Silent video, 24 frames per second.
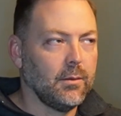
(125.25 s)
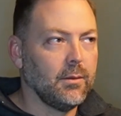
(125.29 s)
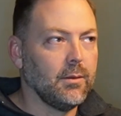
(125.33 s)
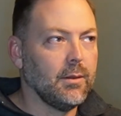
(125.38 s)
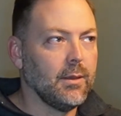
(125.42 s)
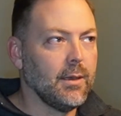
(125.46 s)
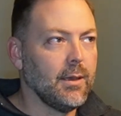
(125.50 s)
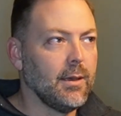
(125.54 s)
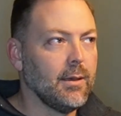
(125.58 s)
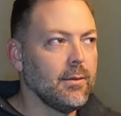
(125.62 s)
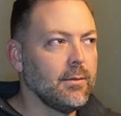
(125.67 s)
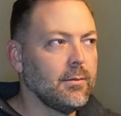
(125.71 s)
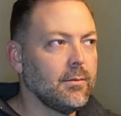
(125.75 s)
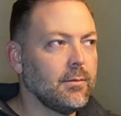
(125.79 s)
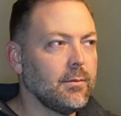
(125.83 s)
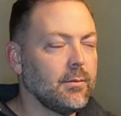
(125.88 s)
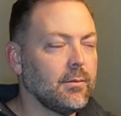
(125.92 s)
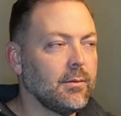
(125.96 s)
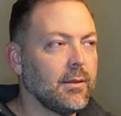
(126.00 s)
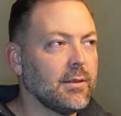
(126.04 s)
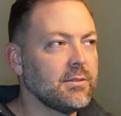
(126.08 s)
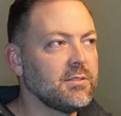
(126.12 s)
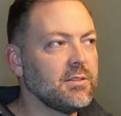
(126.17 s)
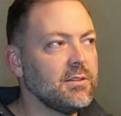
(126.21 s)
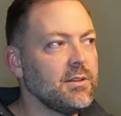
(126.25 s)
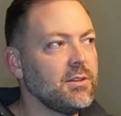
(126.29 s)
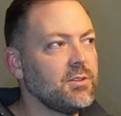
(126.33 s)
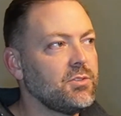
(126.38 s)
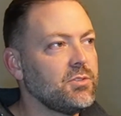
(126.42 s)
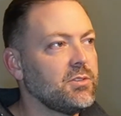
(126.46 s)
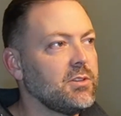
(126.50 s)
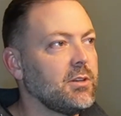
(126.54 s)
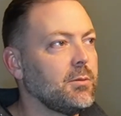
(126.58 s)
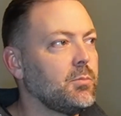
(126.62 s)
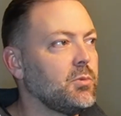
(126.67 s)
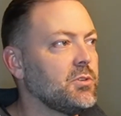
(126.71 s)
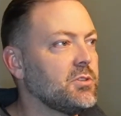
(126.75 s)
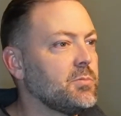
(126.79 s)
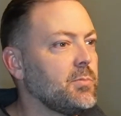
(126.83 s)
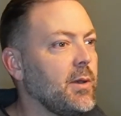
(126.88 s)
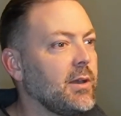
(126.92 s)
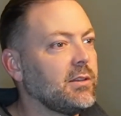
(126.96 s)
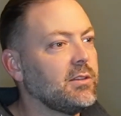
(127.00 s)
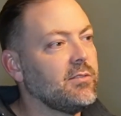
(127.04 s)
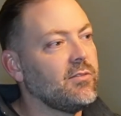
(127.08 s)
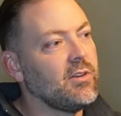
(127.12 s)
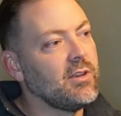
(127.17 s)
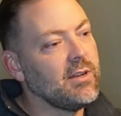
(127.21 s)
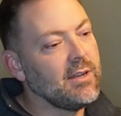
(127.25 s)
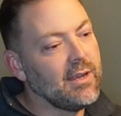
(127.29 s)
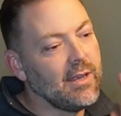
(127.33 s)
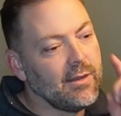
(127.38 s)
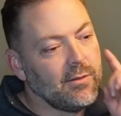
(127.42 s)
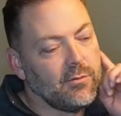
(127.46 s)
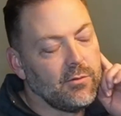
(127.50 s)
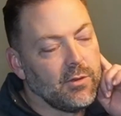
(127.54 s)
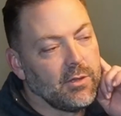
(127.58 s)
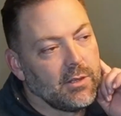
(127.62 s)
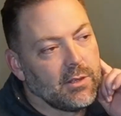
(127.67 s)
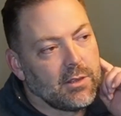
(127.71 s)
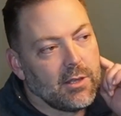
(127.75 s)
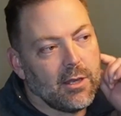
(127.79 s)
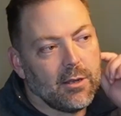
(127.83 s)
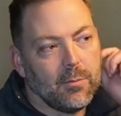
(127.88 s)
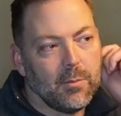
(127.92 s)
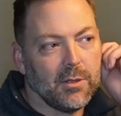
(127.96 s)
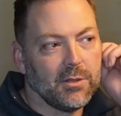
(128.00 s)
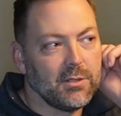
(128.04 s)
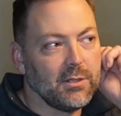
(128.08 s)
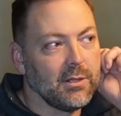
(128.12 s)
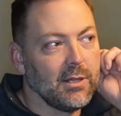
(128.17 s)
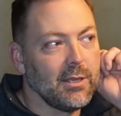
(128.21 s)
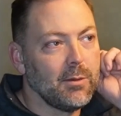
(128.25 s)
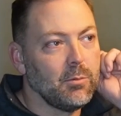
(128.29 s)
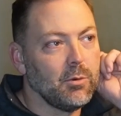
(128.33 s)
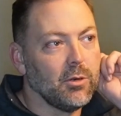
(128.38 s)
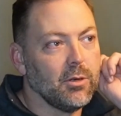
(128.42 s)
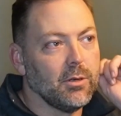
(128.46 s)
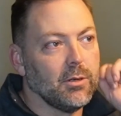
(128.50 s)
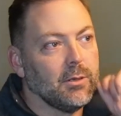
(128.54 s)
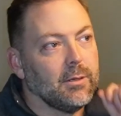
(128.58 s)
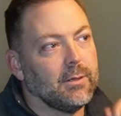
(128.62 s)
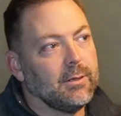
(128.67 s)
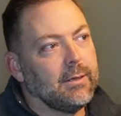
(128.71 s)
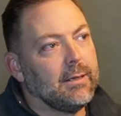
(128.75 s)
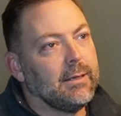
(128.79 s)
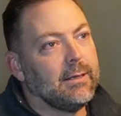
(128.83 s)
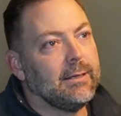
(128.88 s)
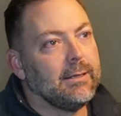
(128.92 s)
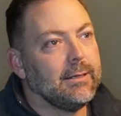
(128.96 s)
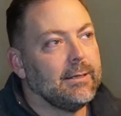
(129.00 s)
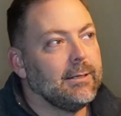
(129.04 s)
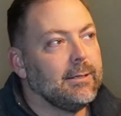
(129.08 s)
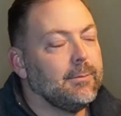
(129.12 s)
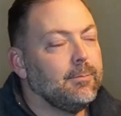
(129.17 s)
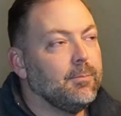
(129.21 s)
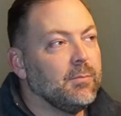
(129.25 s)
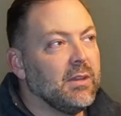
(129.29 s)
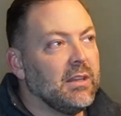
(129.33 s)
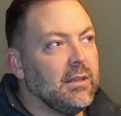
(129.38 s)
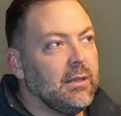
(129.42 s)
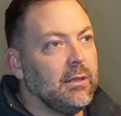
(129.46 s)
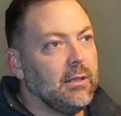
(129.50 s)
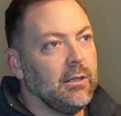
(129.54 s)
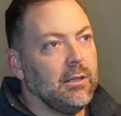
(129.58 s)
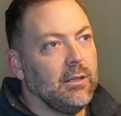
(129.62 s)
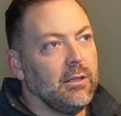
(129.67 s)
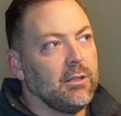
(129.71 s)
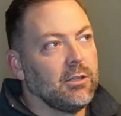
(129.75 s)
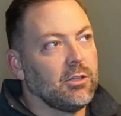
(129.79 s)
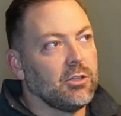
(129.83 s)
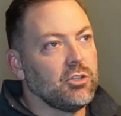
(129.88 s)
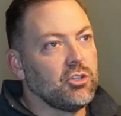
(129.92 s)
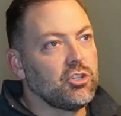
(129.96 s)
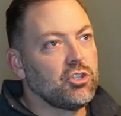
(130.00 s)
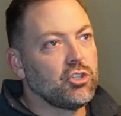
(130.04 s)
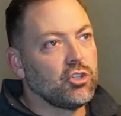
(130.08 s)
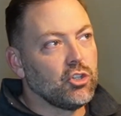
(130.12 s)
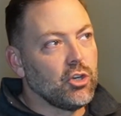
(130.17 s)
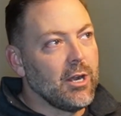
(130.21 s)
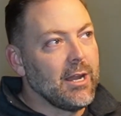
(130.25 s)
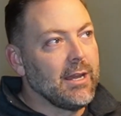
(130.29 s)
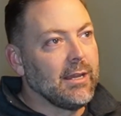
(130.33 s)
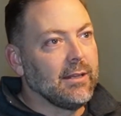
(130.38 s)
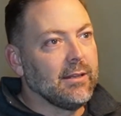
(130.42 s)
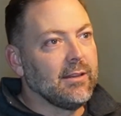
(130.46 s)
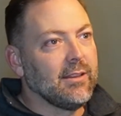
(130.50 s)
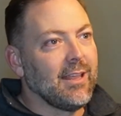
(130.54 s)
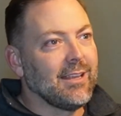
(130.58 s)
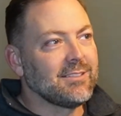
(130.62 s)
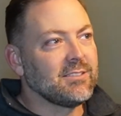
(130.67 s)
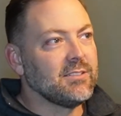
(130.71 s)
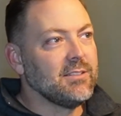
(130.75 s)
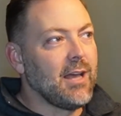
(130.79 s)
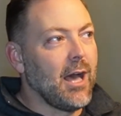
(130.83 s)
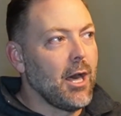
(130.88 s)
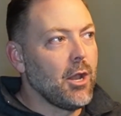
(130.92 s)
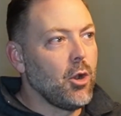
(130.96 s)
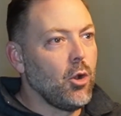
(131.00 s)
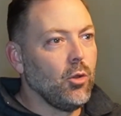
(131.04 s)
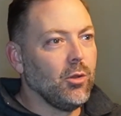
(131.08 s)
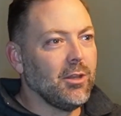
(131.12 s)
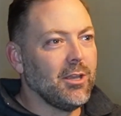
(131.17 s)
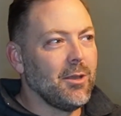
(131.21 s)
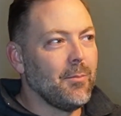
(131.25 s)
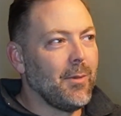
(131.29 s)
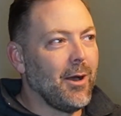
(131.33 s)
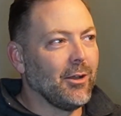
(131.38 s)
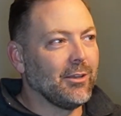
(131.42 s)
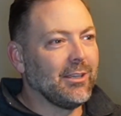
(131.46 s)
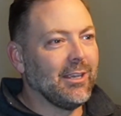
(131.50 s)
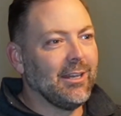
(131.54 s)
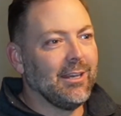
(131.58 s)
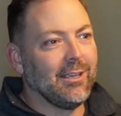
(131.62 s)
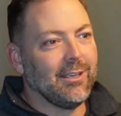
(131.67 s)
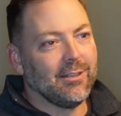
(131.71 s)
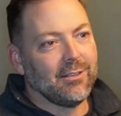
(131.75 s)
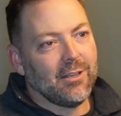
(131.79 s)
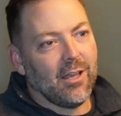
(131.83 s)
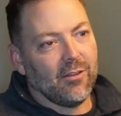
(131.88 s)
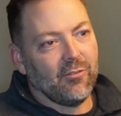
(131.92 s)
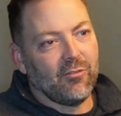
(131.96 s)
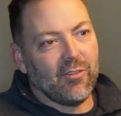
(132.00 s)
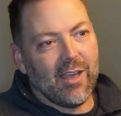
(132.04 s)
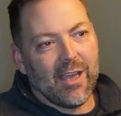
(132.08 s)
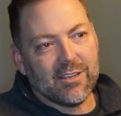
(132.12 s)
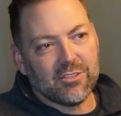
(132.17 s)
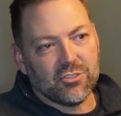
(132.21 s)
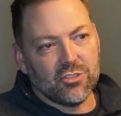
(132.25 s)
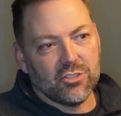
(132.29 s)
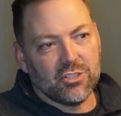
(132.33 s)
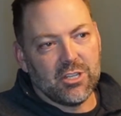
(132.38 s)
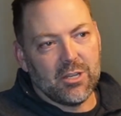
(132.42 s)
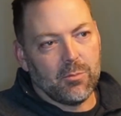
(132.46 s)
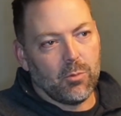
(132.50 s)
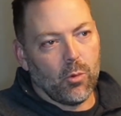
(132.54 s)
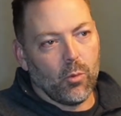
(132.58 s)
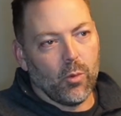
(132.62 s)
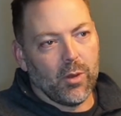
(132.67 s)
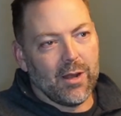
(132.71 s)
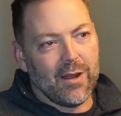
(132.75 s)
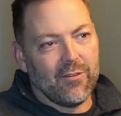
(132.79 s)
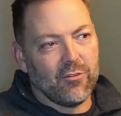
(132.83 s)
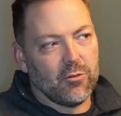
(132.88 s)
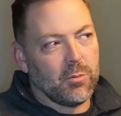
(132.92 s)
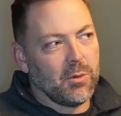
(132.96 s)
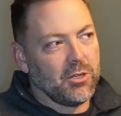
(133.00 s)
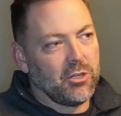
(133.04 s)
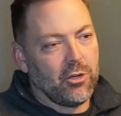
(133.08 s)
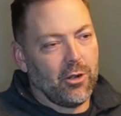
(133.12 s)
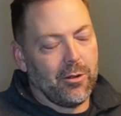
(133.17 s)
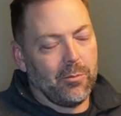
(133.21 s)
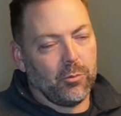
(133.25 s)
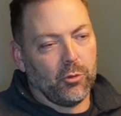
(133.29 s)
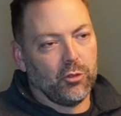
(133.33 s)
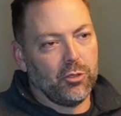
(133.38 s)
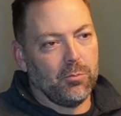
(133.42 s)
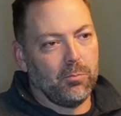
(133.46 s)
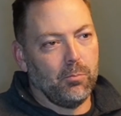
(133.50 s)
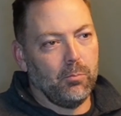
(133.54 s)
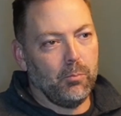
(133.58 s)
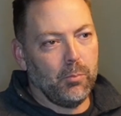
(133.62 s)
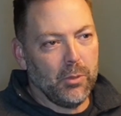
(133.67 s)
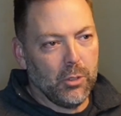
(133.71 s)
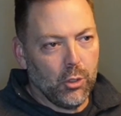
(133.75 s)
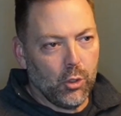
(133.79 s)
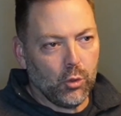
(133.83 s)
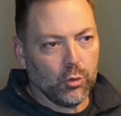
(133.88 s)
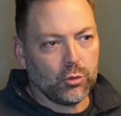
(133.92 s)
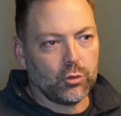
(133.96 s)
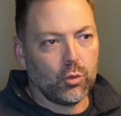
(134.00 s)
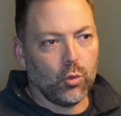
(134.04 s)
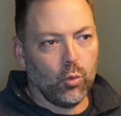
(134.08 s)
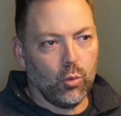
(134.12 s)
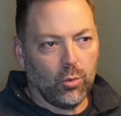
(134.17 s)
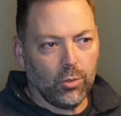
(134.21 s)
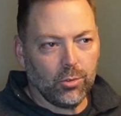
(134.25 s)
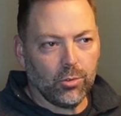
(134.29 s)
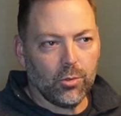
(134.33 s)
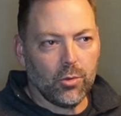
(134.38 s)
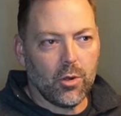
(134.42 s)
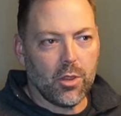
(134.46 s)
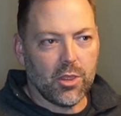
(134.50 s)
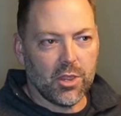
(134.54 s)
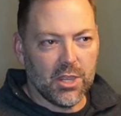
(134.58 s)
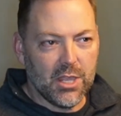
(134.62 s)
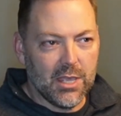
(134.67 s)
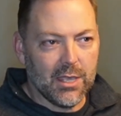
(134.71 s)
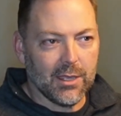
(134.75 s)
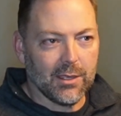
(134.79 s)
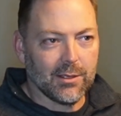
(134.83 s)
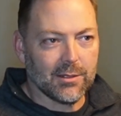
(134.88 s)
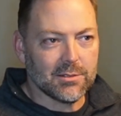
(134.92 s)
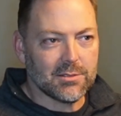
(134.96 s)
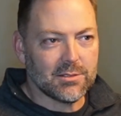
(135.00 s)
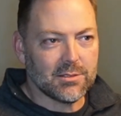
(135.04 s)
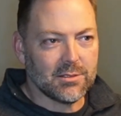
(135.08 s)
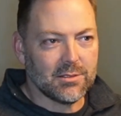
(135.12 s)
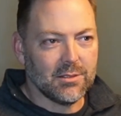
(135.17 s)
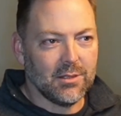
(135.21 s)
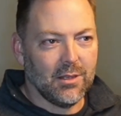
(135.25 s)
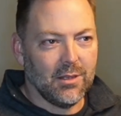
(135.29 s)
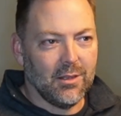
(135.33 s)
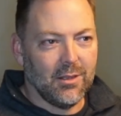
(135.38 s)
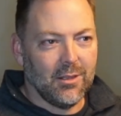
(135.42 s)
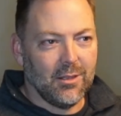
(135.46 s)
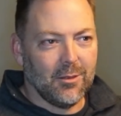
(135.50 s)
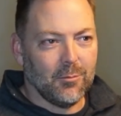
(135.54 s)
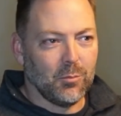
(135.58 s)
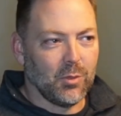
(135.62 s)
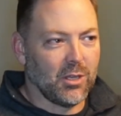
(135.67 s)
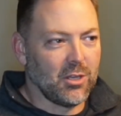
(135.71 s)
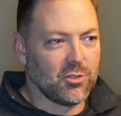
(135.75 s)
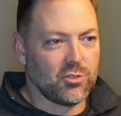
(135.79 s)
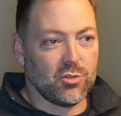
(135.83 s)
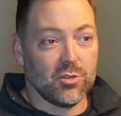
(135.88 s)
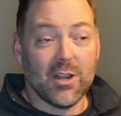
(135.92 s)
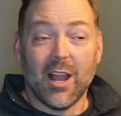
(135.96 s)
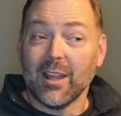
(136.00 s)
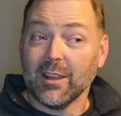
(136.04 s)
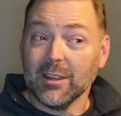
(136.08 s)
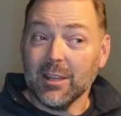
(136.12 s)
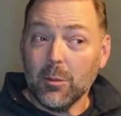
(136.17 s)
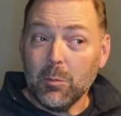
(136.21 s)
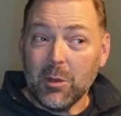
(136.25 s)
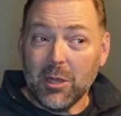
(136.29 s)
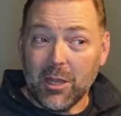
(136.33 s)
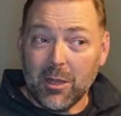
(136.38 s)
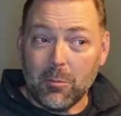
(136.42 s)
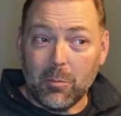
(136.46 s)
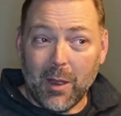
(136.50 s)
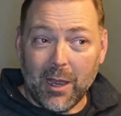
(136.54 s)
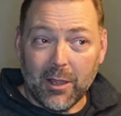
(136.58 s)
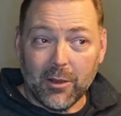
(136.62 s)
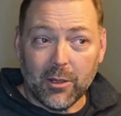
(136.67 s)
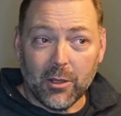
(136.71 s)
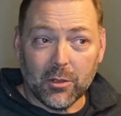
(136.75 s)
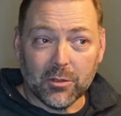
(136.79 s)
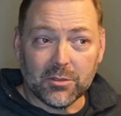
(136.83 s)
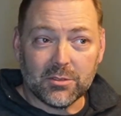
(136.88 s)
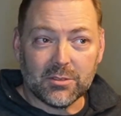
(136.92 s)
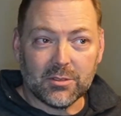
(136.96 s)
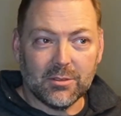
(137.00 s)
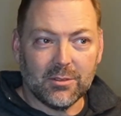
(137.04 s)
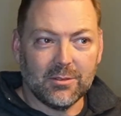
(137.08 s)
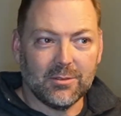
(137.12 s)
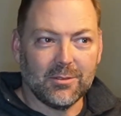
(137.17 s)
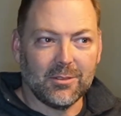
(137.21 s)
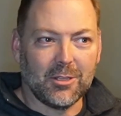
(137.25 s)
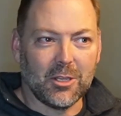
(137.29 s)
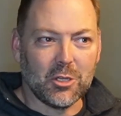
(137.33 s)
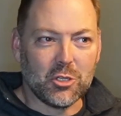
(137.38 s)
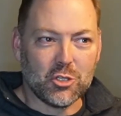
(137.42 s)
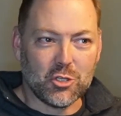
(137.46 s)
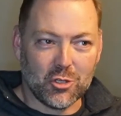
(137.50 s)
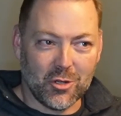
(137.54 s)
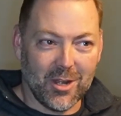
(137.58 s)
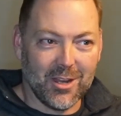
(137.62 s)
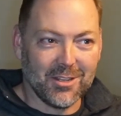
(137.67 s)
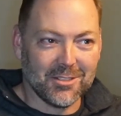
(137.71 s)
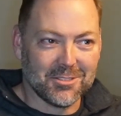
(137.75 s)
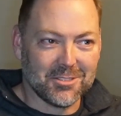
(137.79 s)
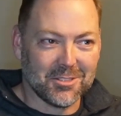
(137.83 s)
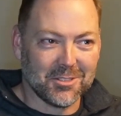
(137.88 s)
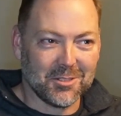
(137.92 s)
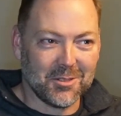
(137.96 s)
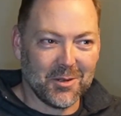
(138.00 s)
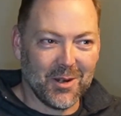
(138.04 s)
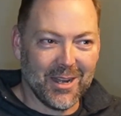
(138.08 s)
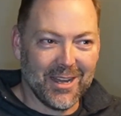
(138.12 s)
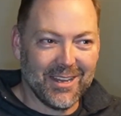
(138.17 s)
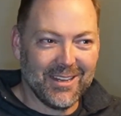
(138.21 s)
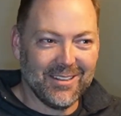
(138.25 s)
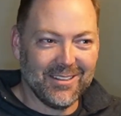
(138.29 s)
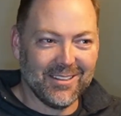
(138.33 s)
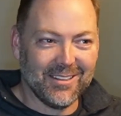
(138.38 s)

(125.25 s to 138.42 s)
Yeah. That's an interesting perspective on it. I hadn't really thought about the labor constraint. And that's not only about getting it done faster, cheaper, whatever, but you're able to build cooler things because you're not limited by those constraints, right?